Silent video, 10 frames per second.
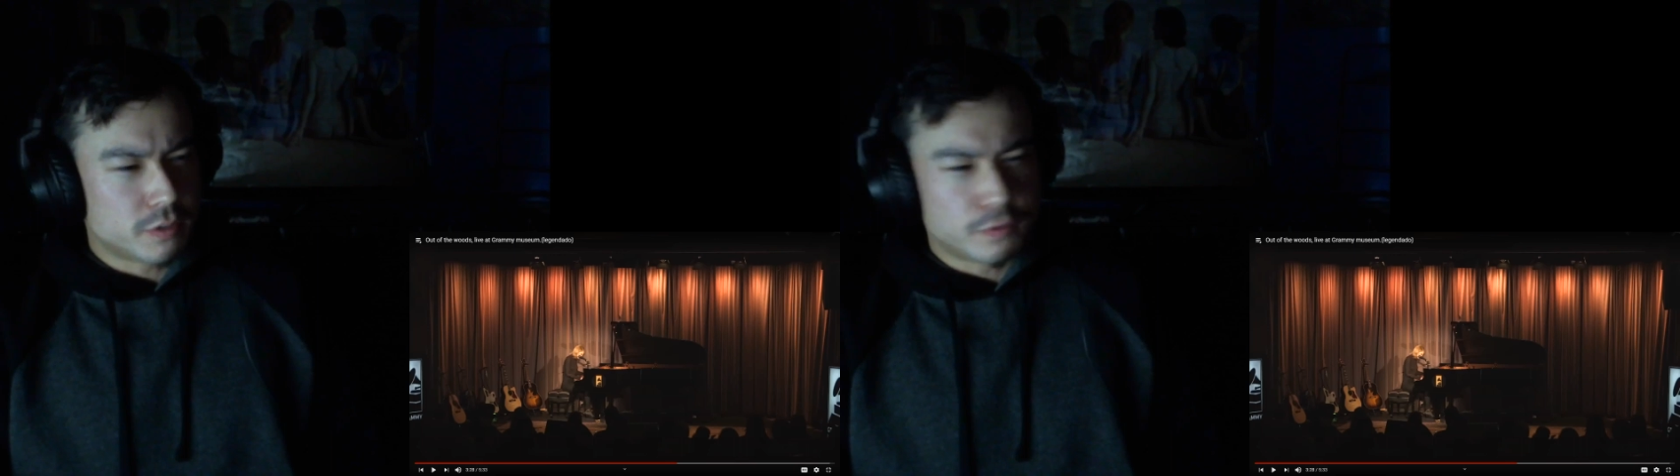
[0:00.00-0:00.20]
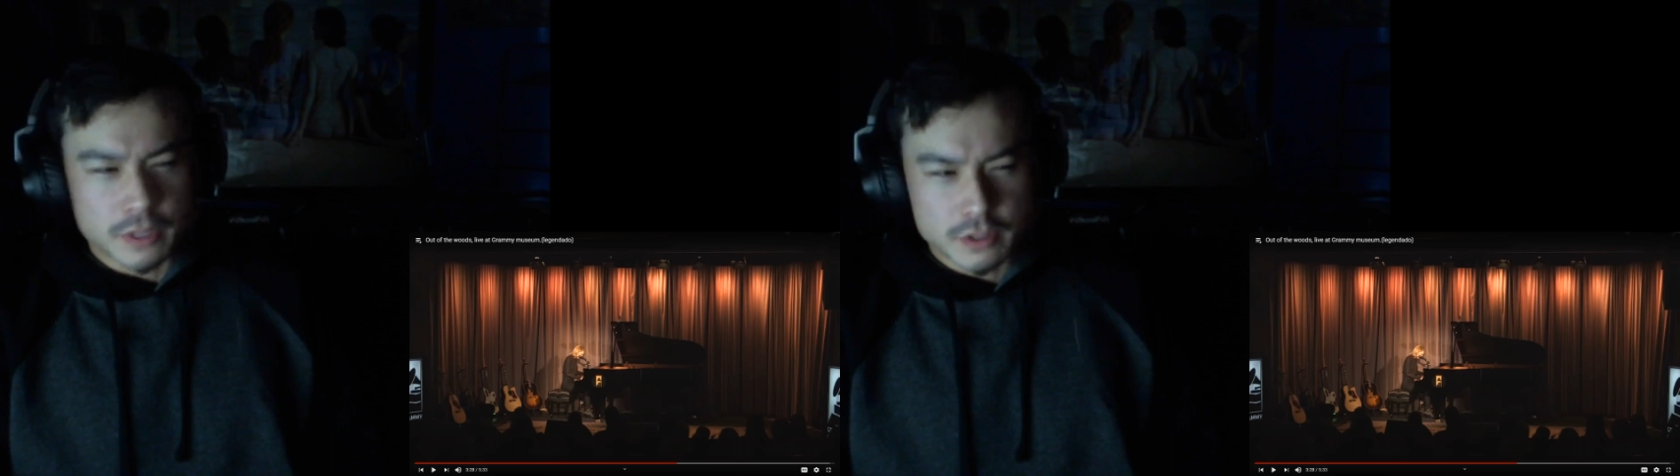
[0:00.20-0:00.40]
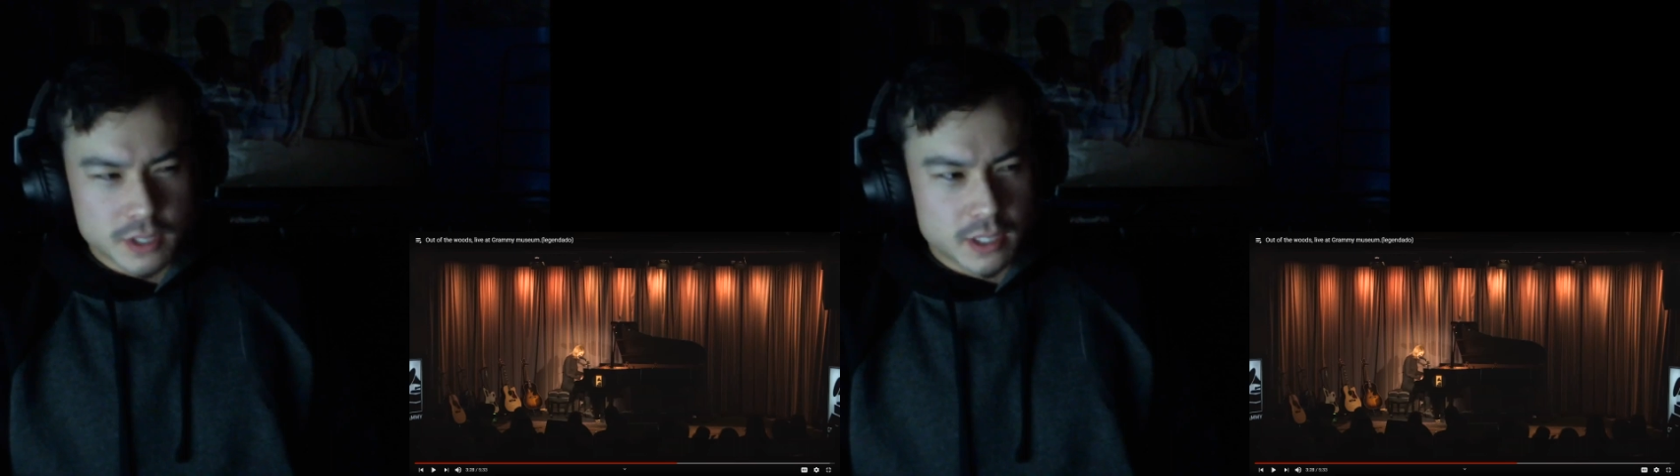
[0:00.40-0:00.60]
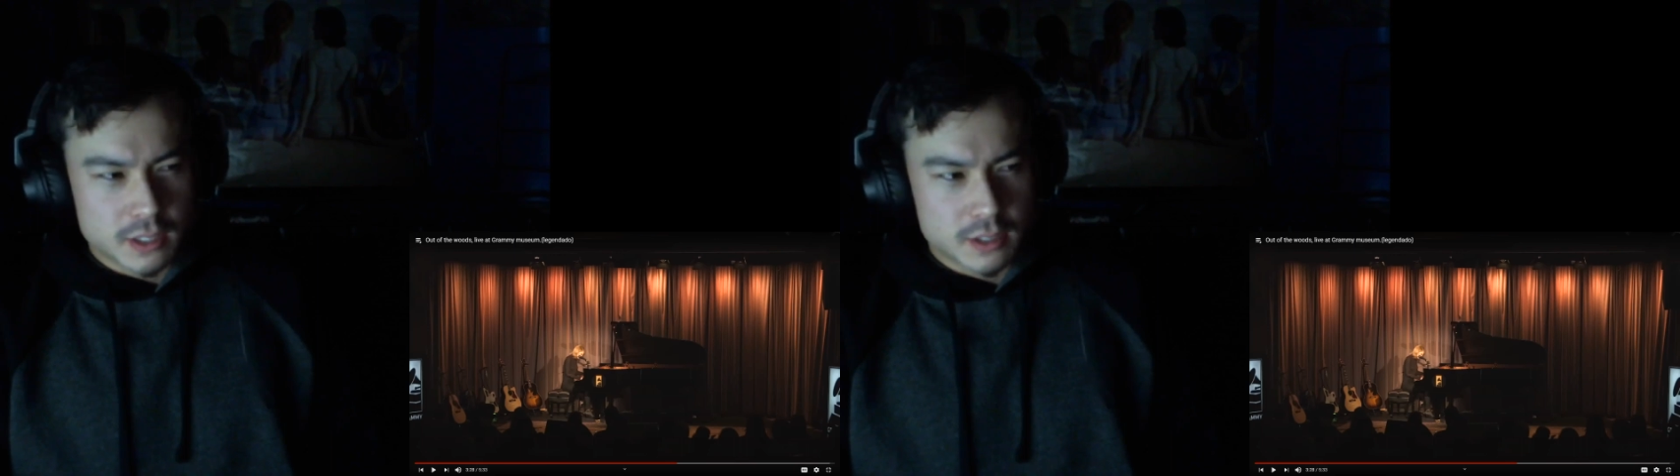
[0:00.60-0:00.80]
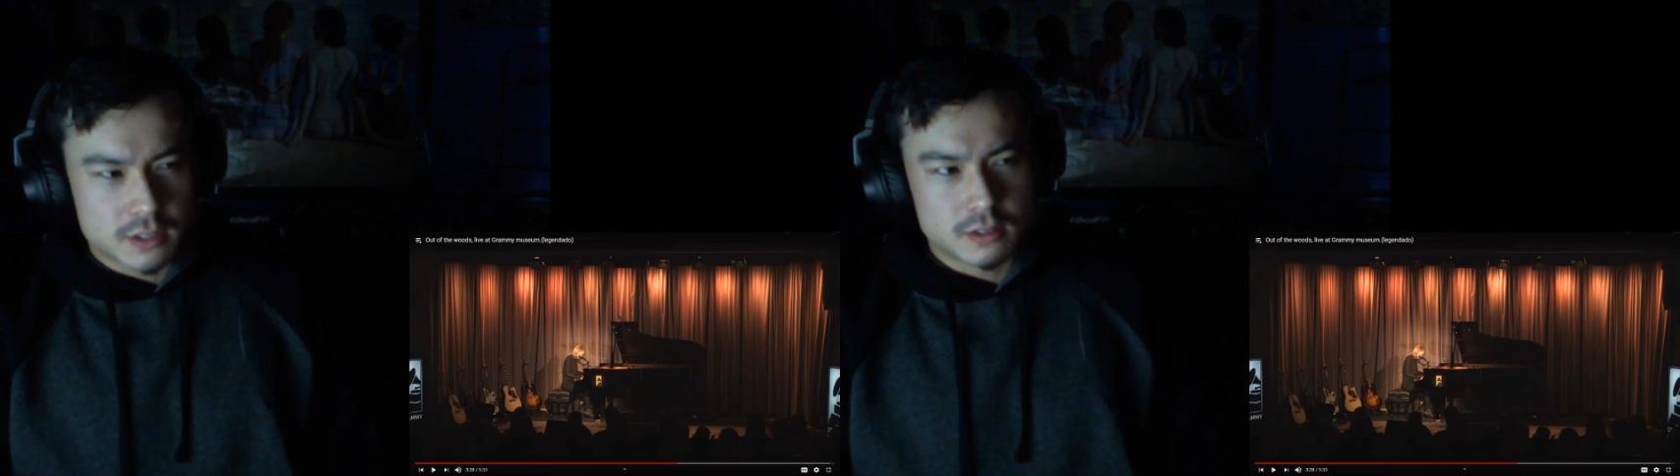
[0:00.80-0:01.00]
feels like
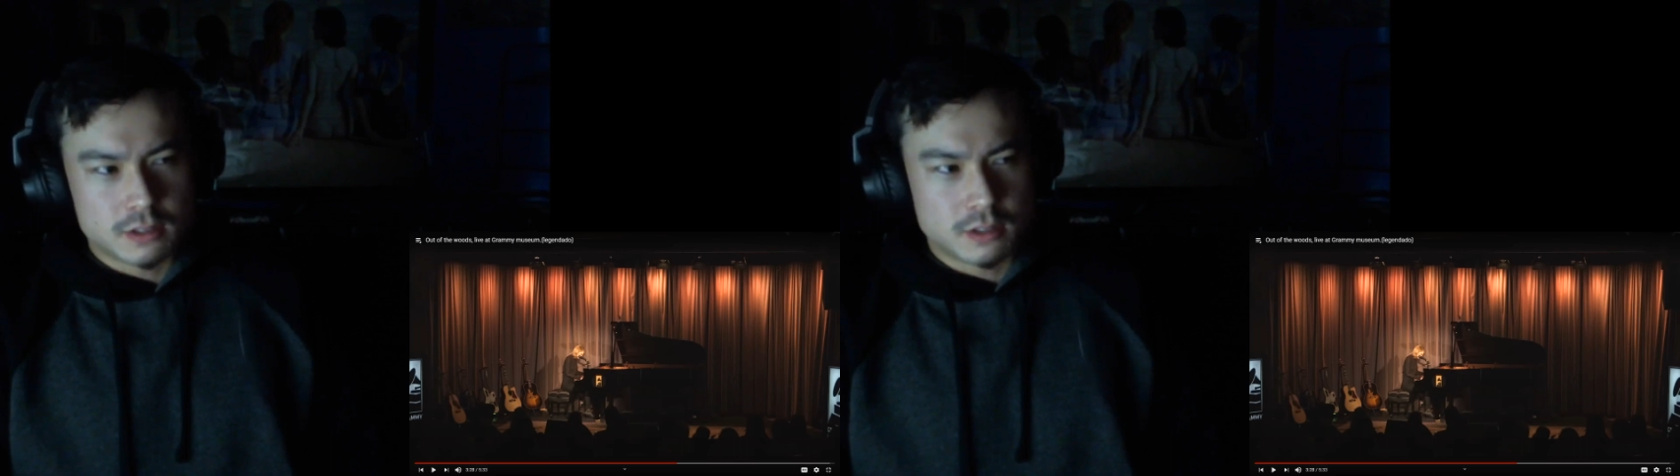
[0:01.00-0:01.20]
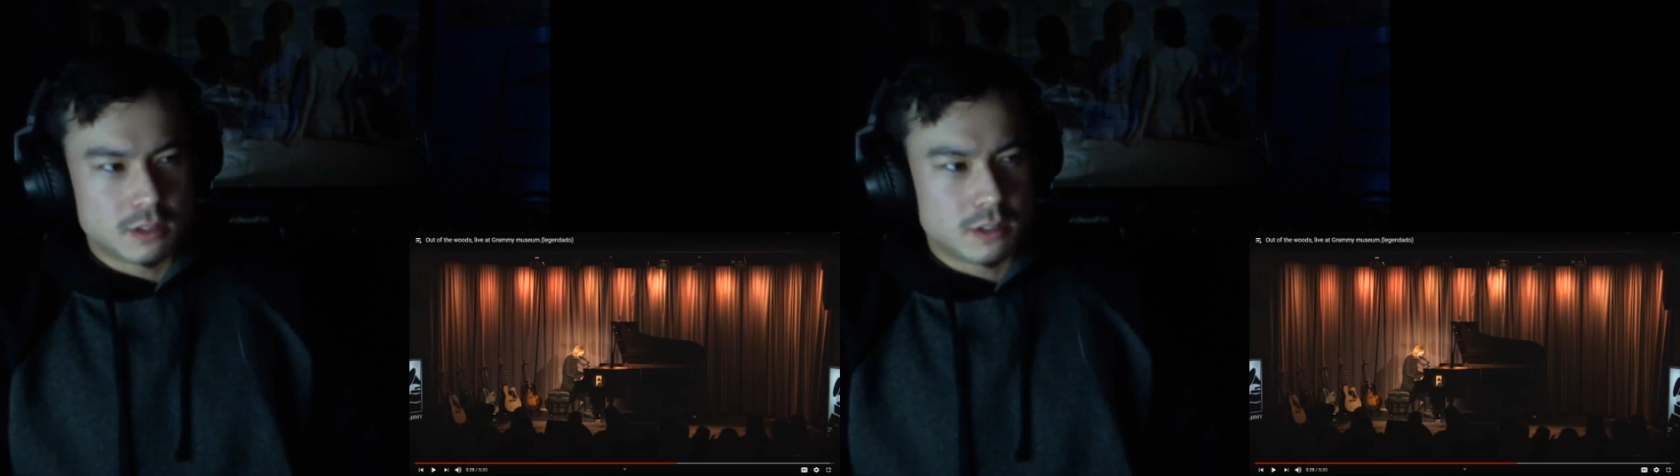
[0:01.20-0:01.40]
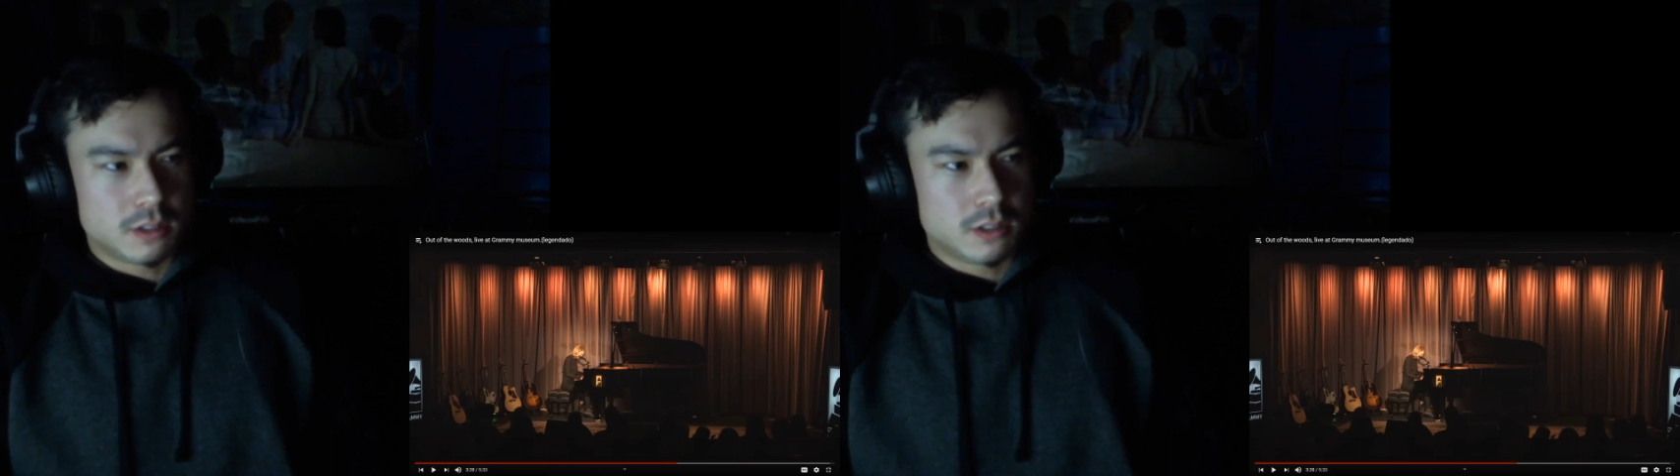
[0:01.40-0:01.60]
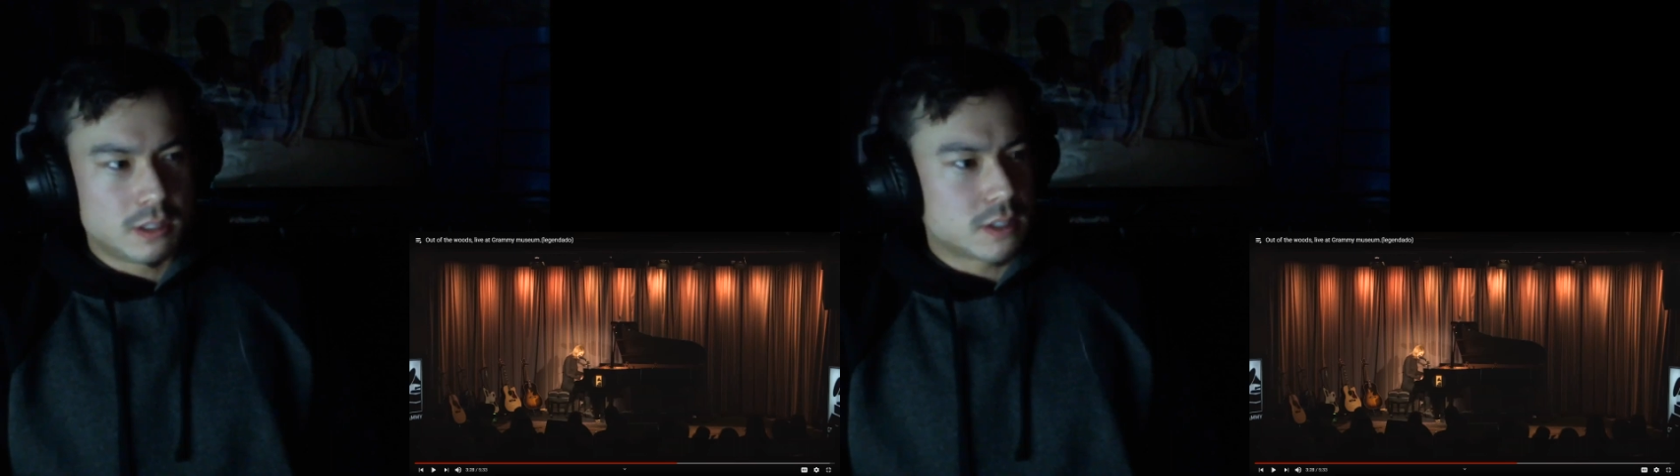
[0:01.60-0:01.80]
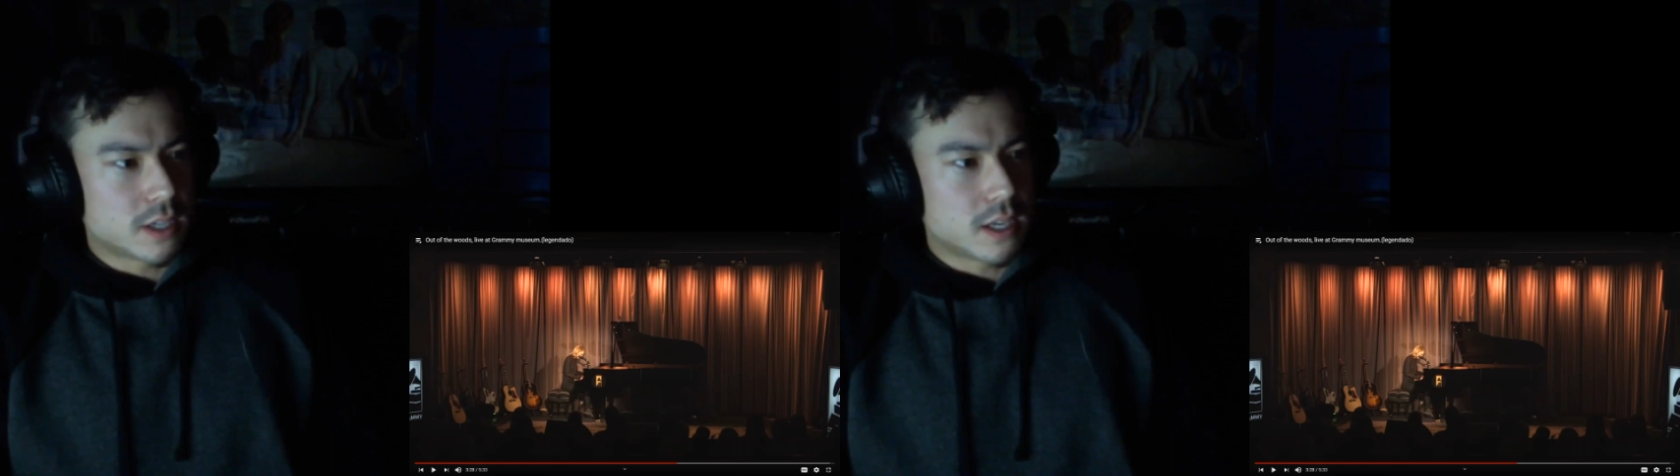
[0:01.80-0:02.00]
it's
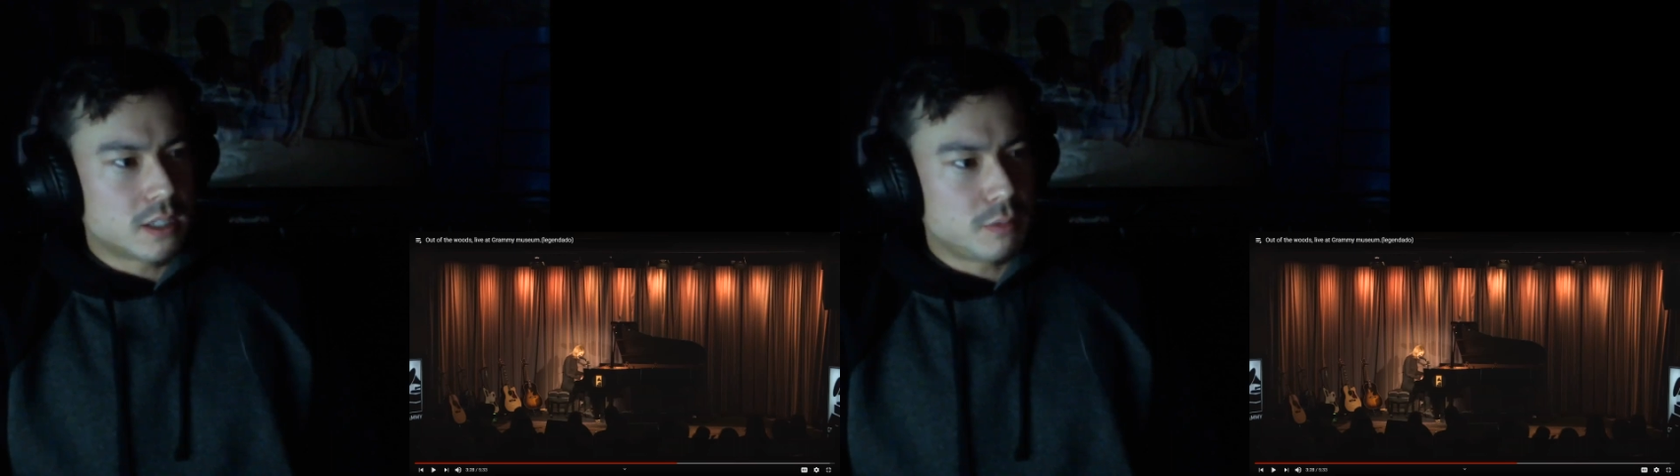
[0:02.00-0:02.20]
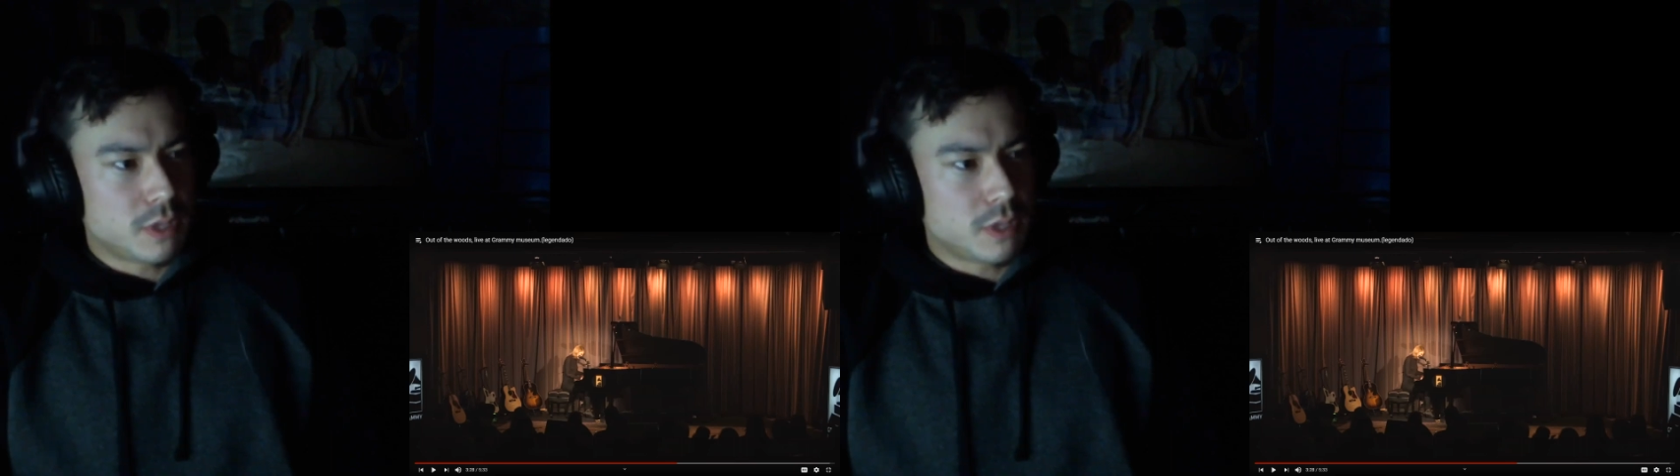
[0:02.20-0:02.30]
designed to